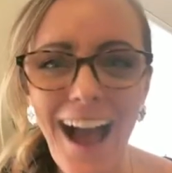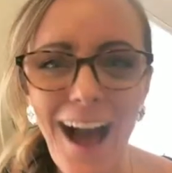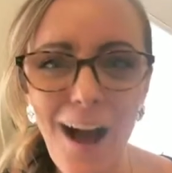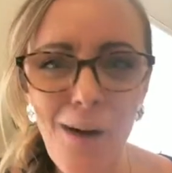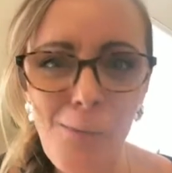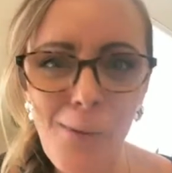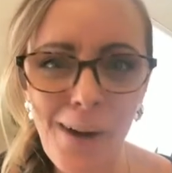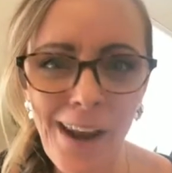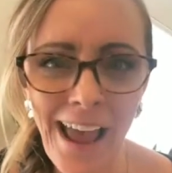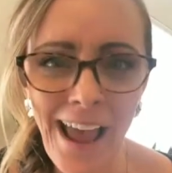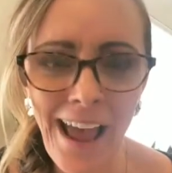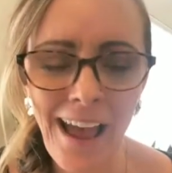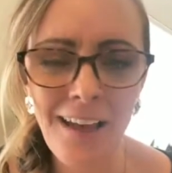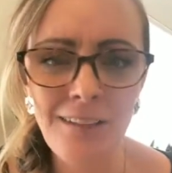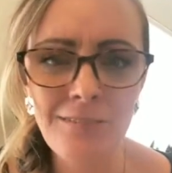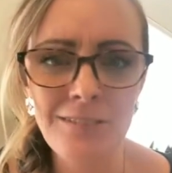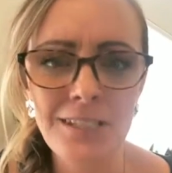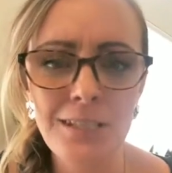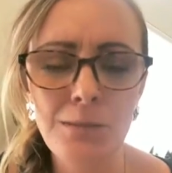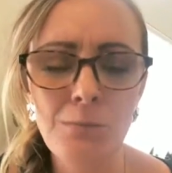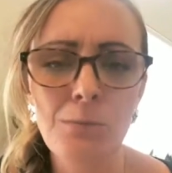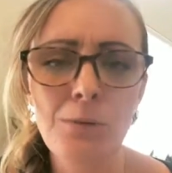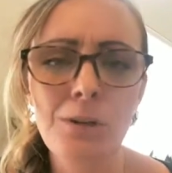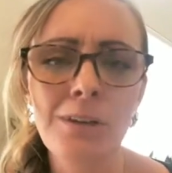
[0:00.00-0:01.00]
I want to have
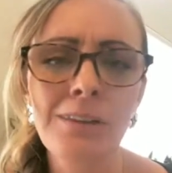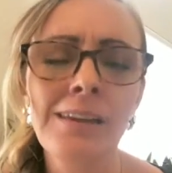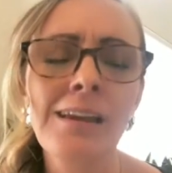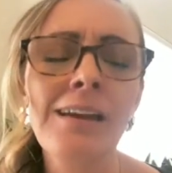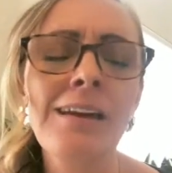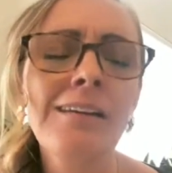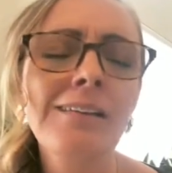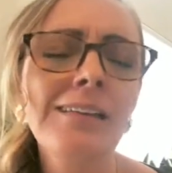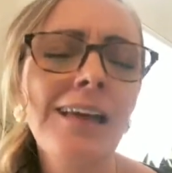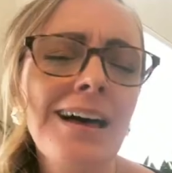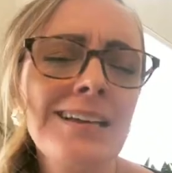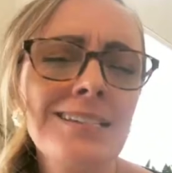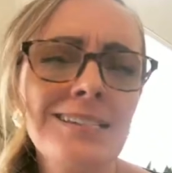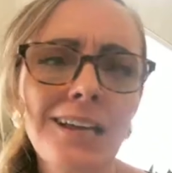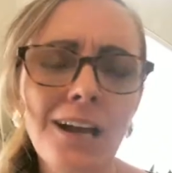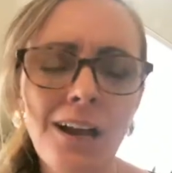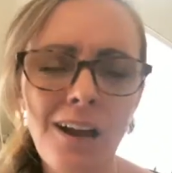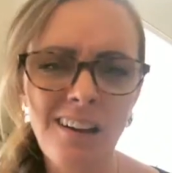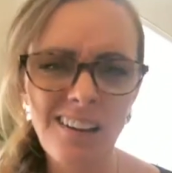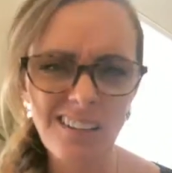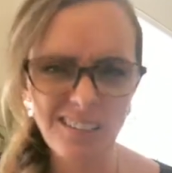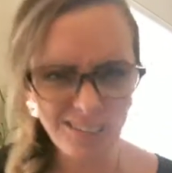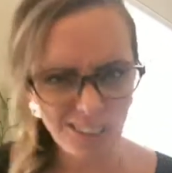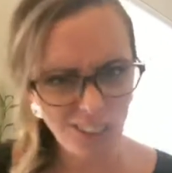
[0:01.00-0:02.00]
some really
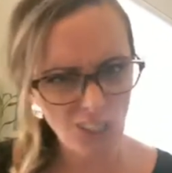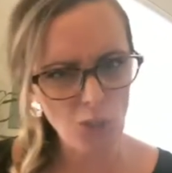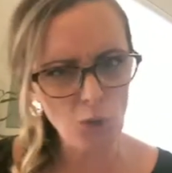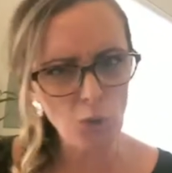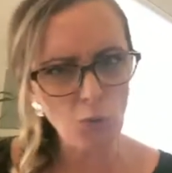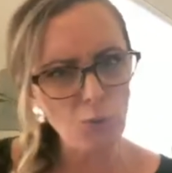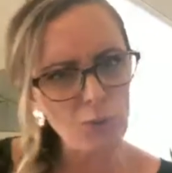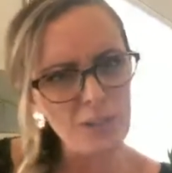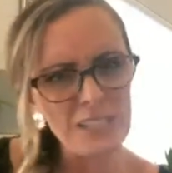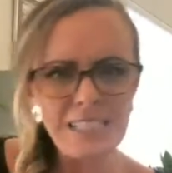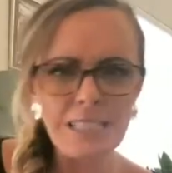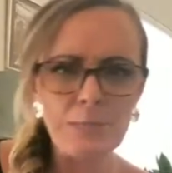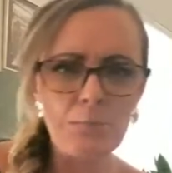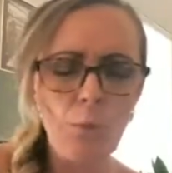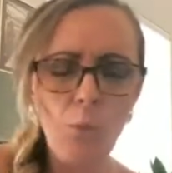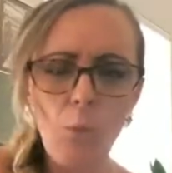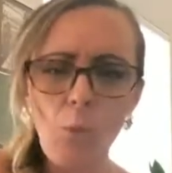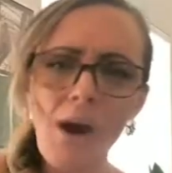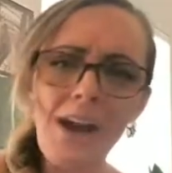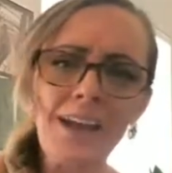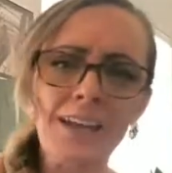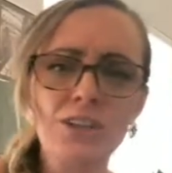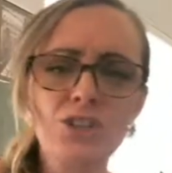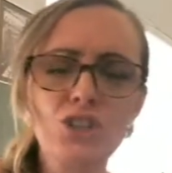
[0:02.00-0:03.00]
classic, crisp
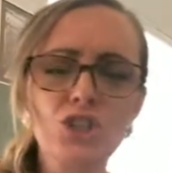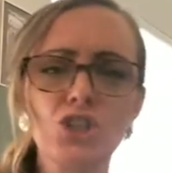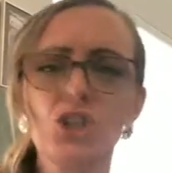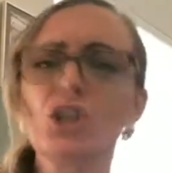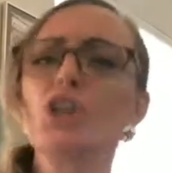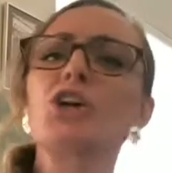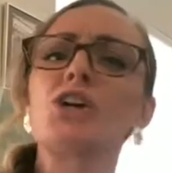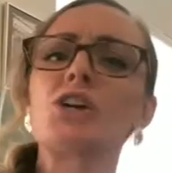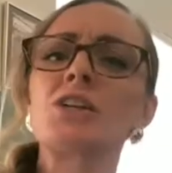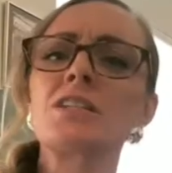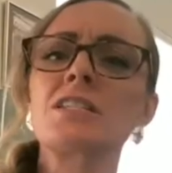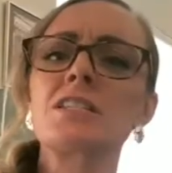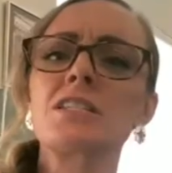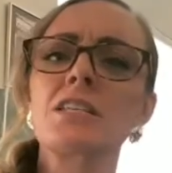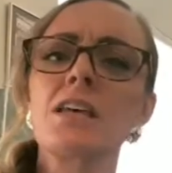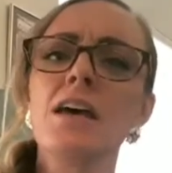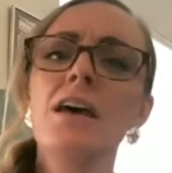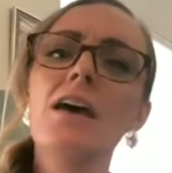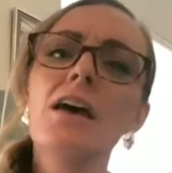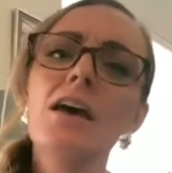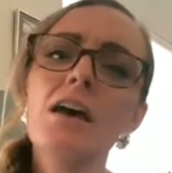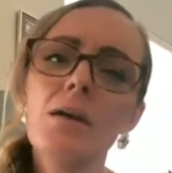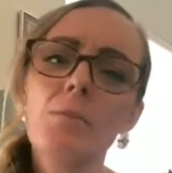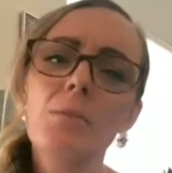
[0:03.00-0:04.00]
white shirts,
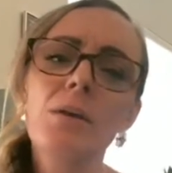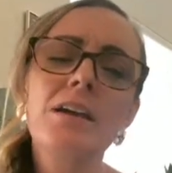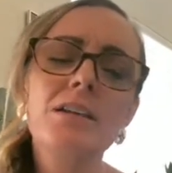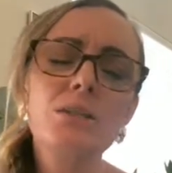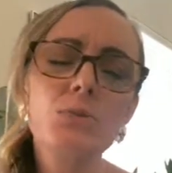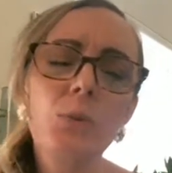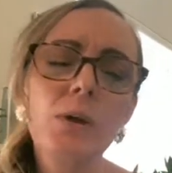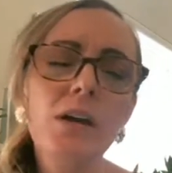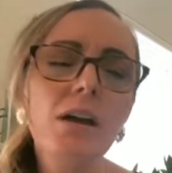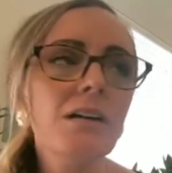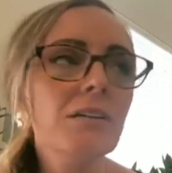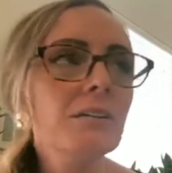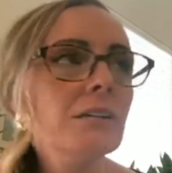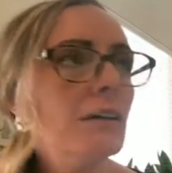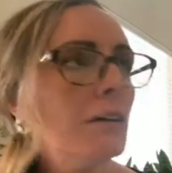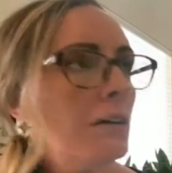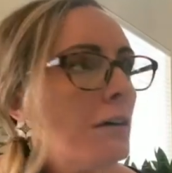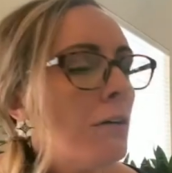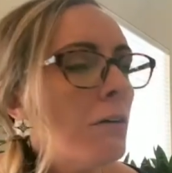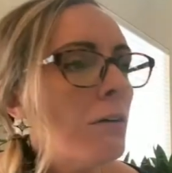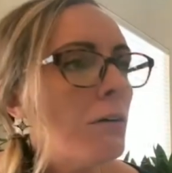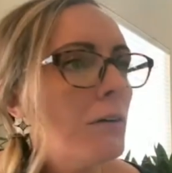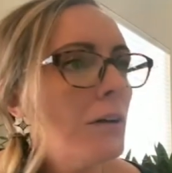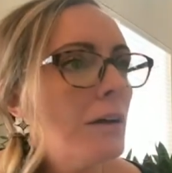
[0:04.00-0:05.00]
because we all
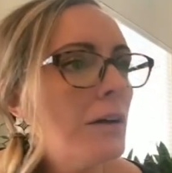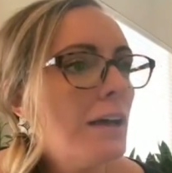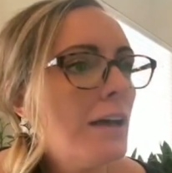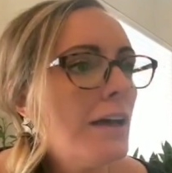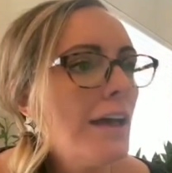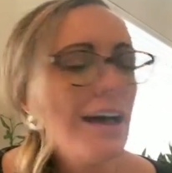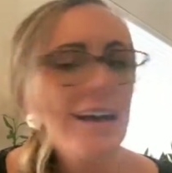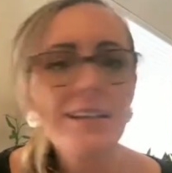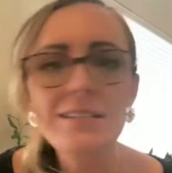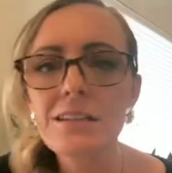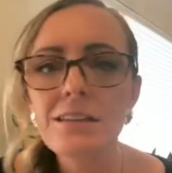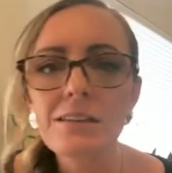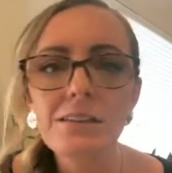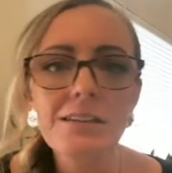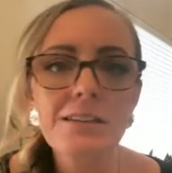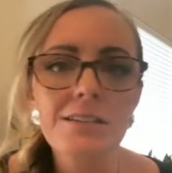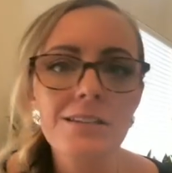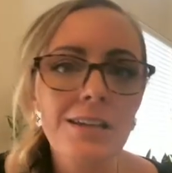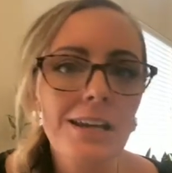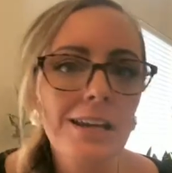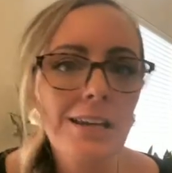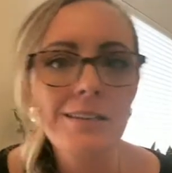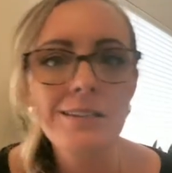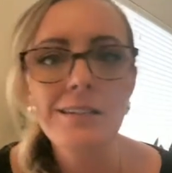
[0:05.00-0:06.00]
know, as
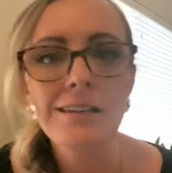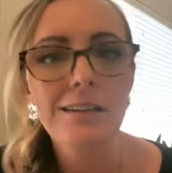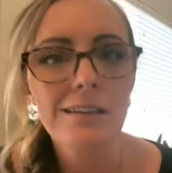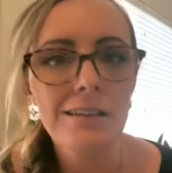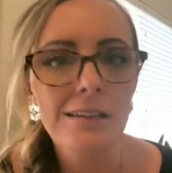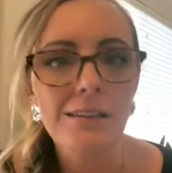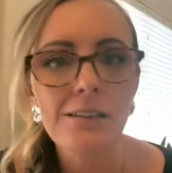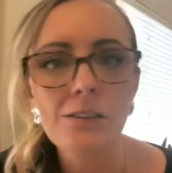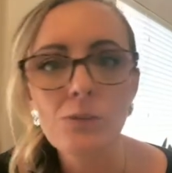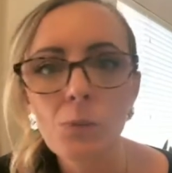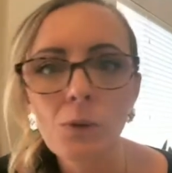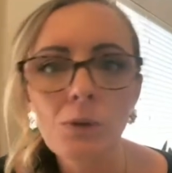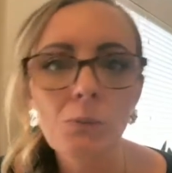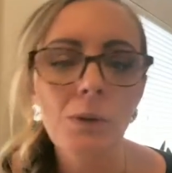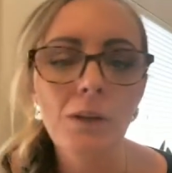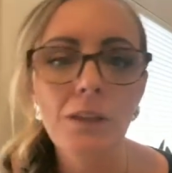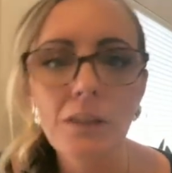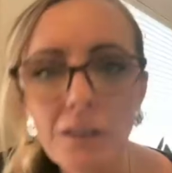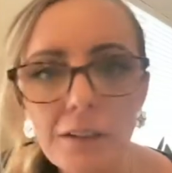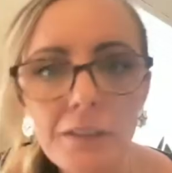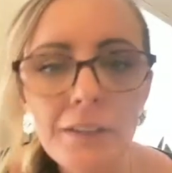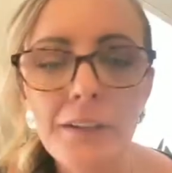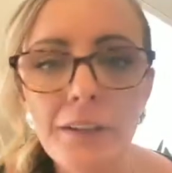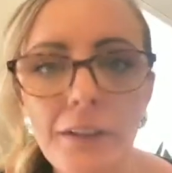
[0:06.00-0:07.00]
cliche as it is, when we
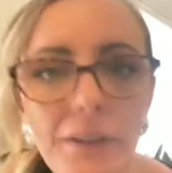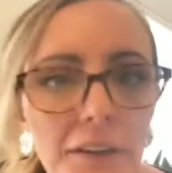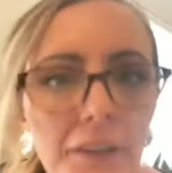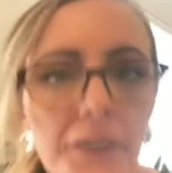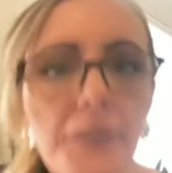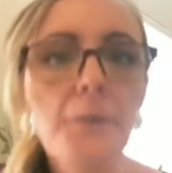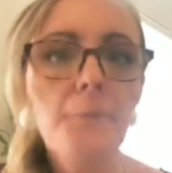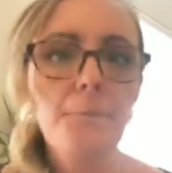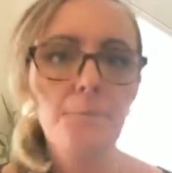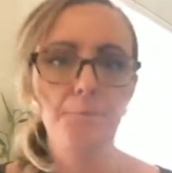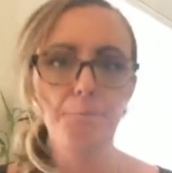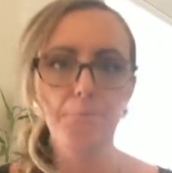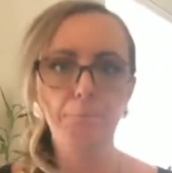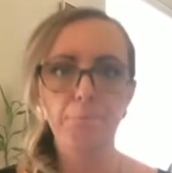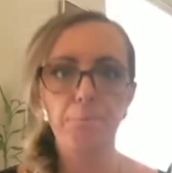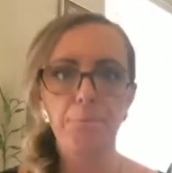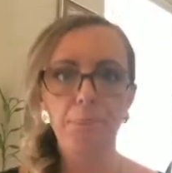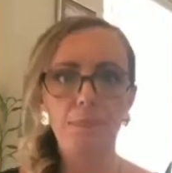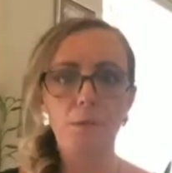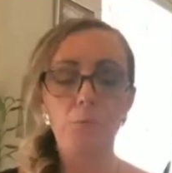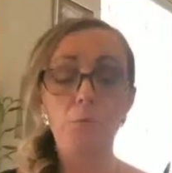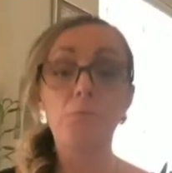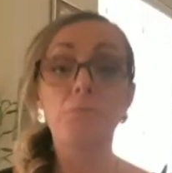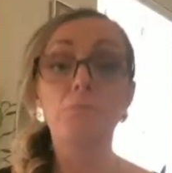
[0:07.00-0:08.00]
look good,
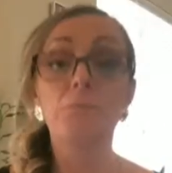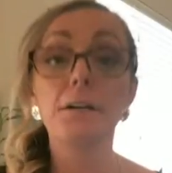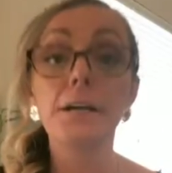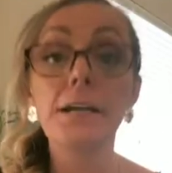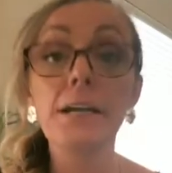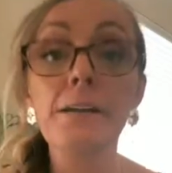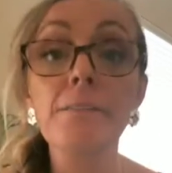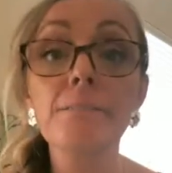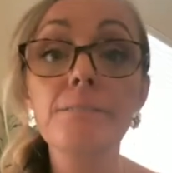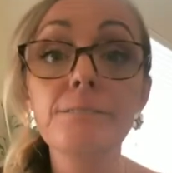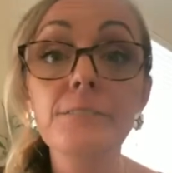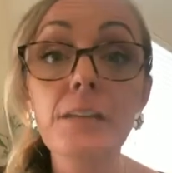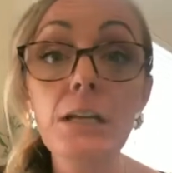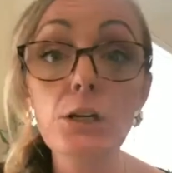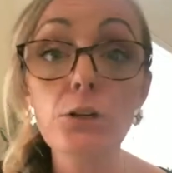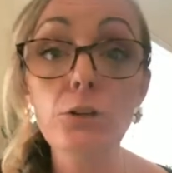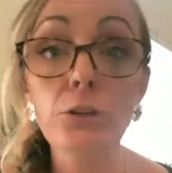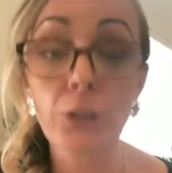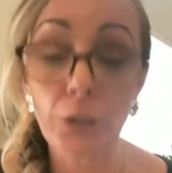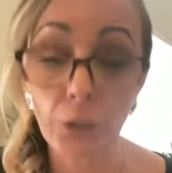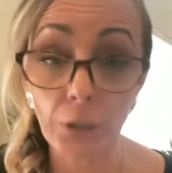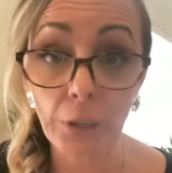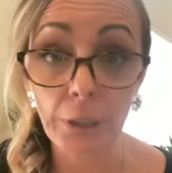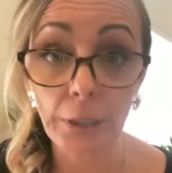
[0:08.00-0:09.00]
we freaking feel
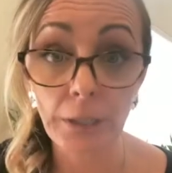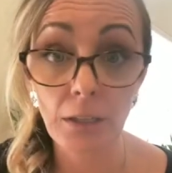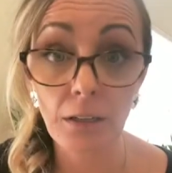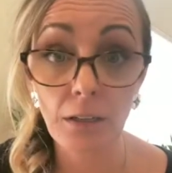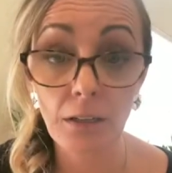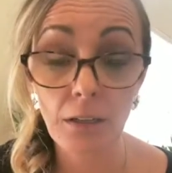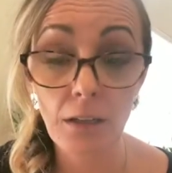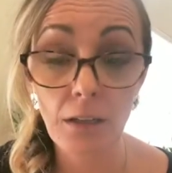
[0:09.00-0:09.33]
good.